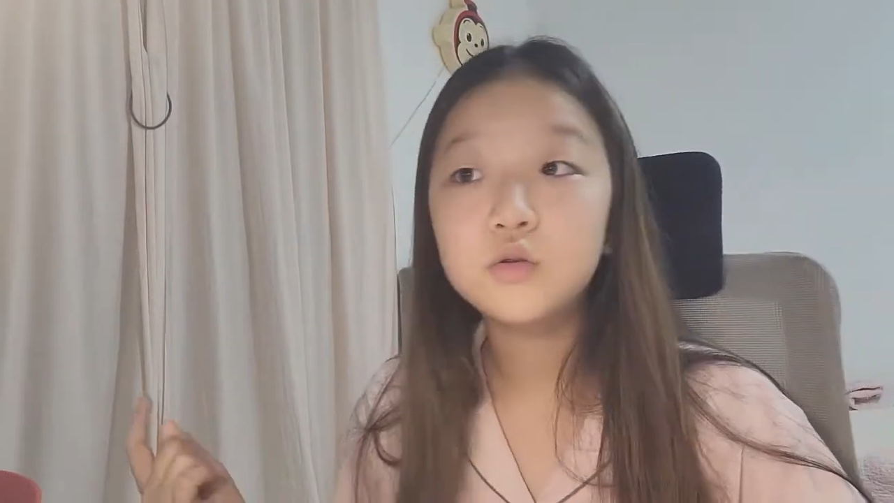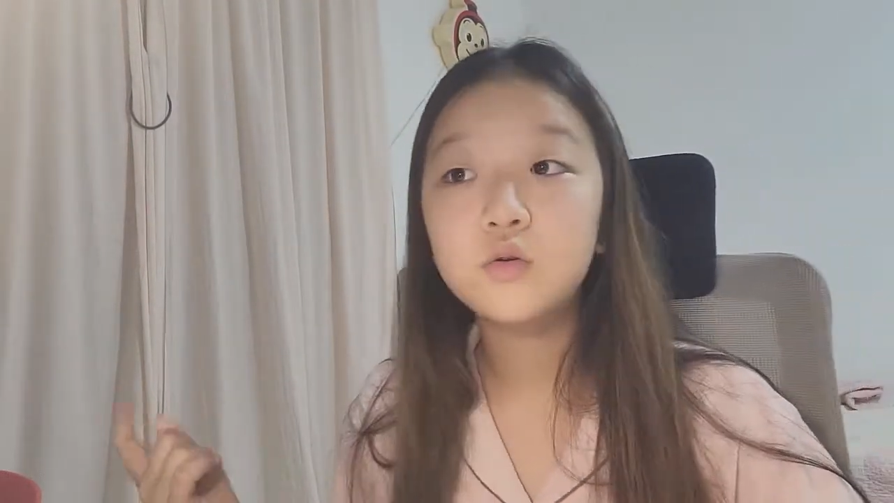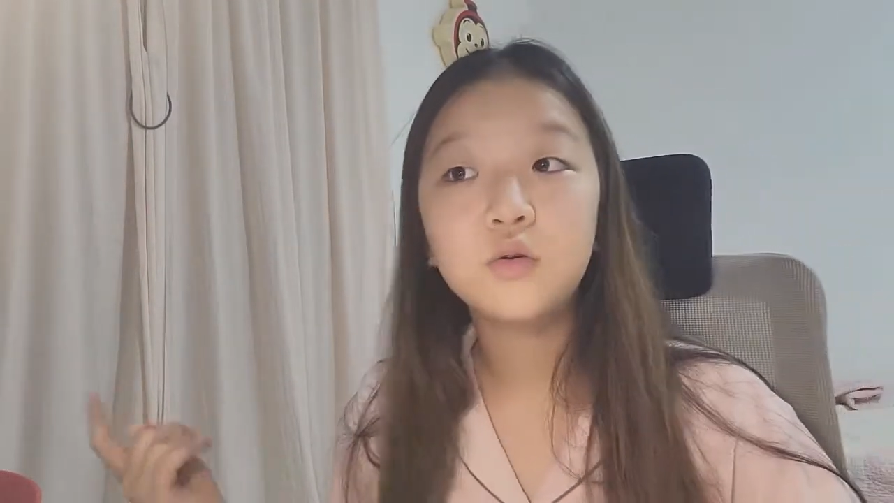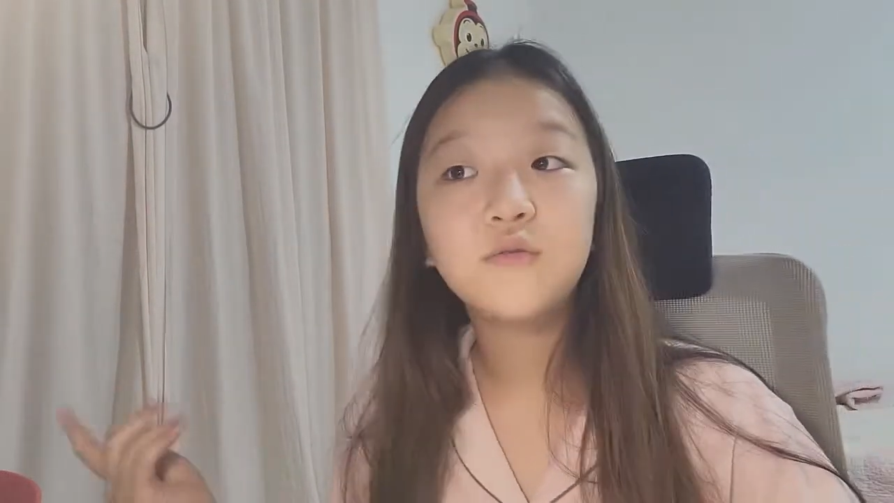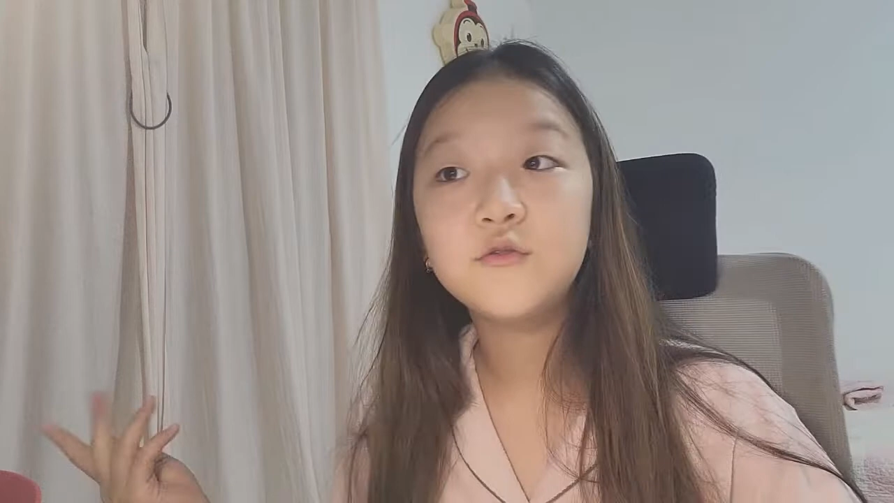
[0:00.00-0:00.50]

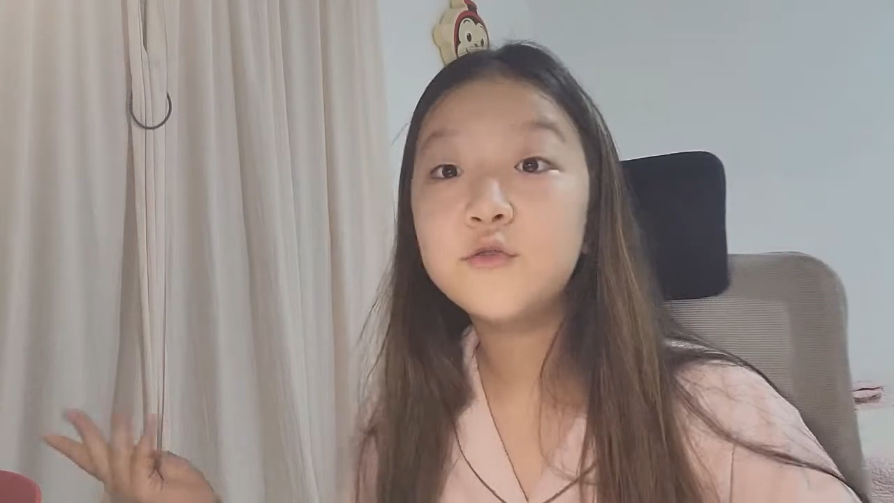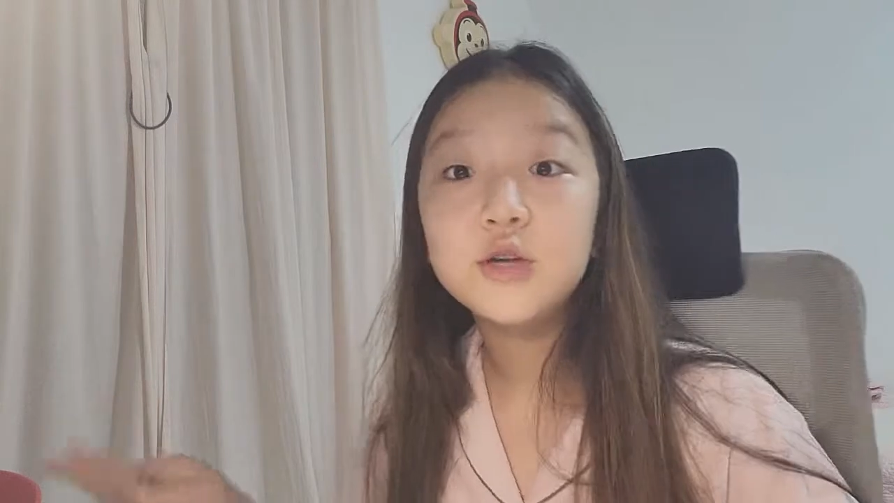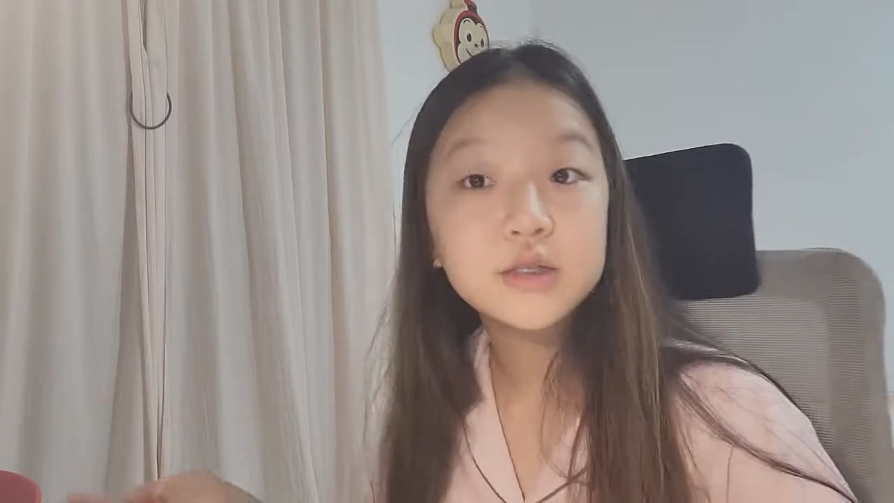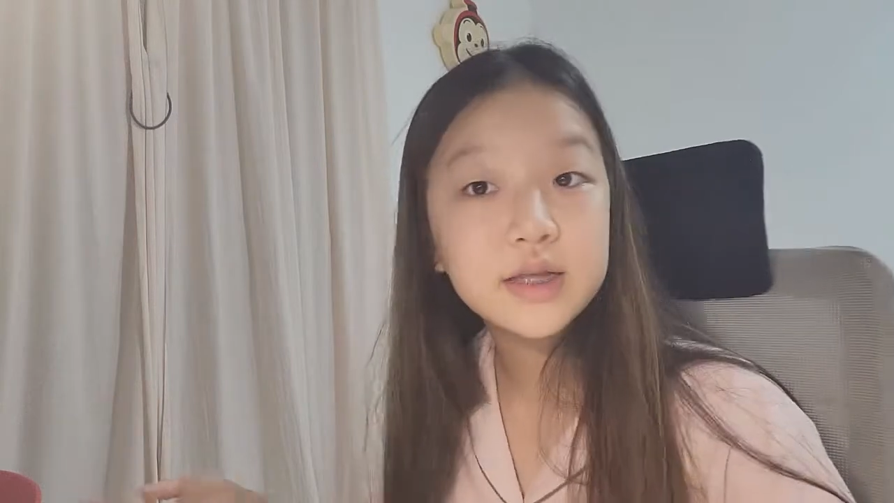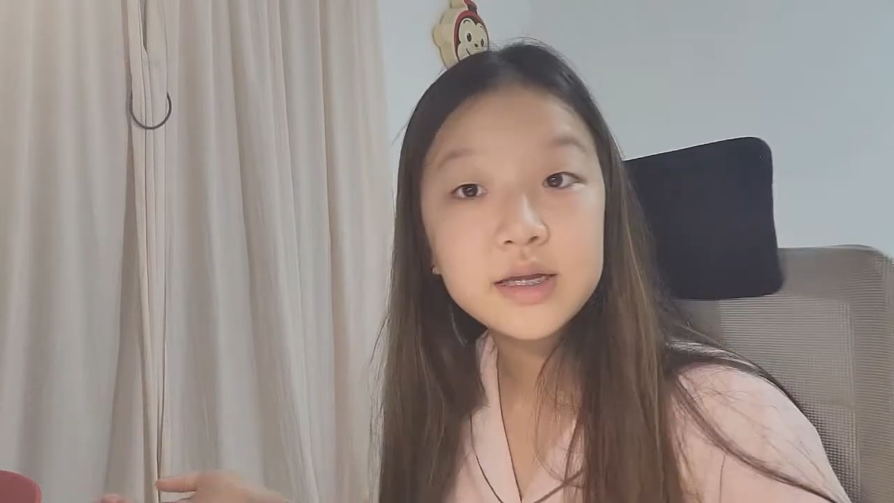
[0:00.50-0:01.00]
or a few
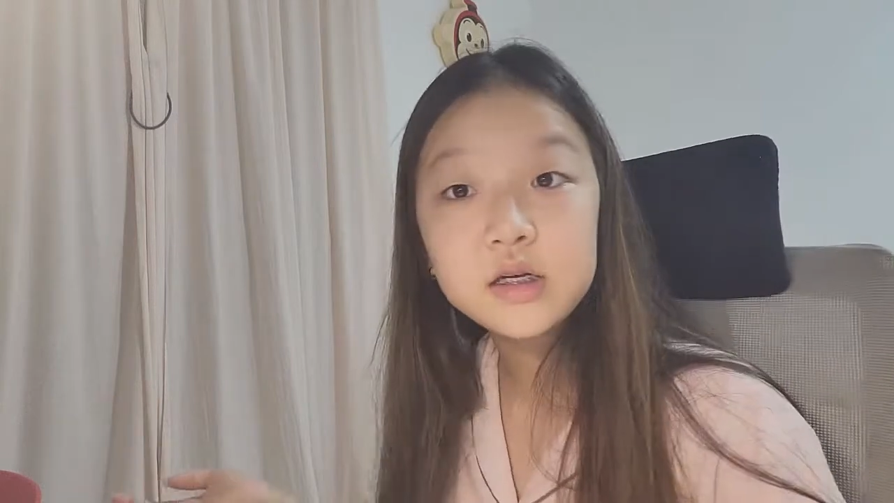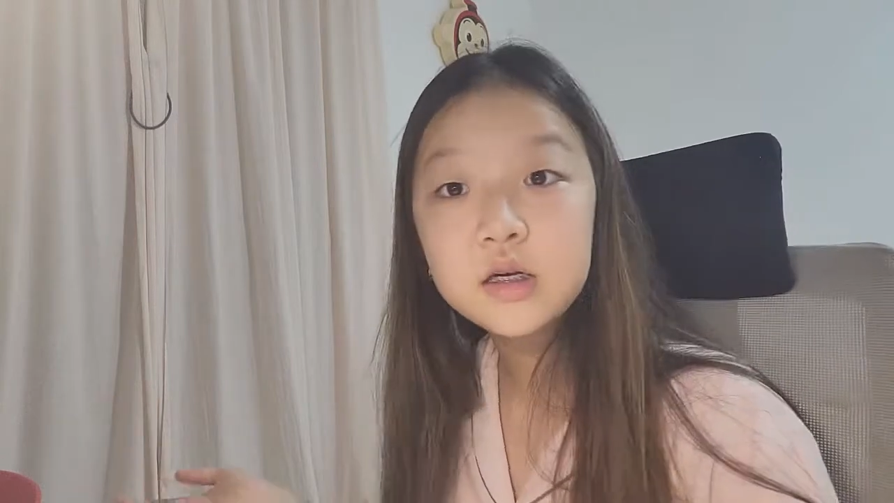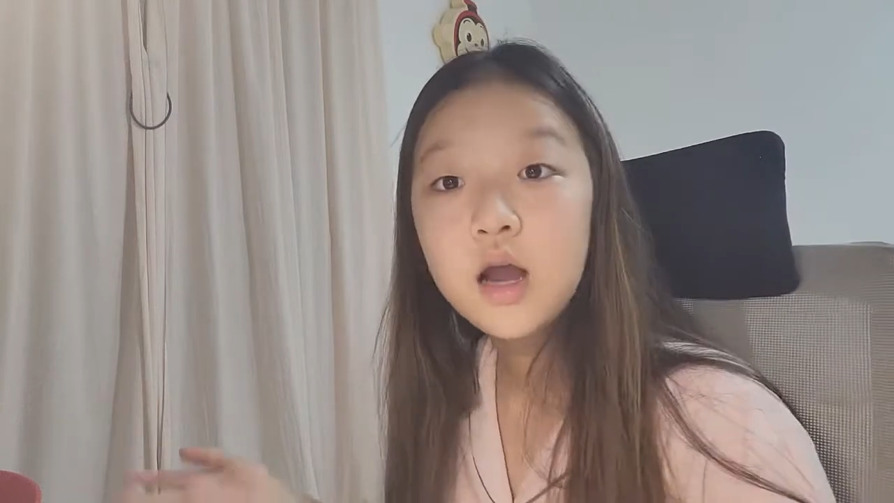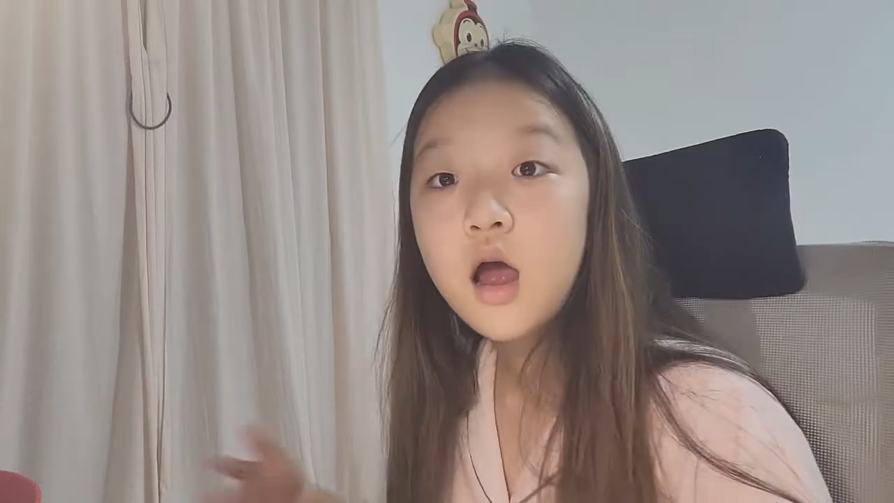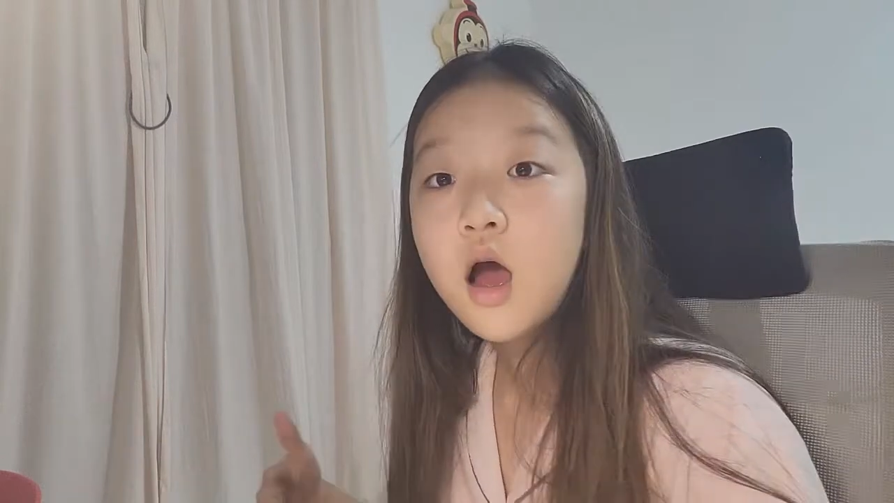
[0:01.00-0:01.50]
years later,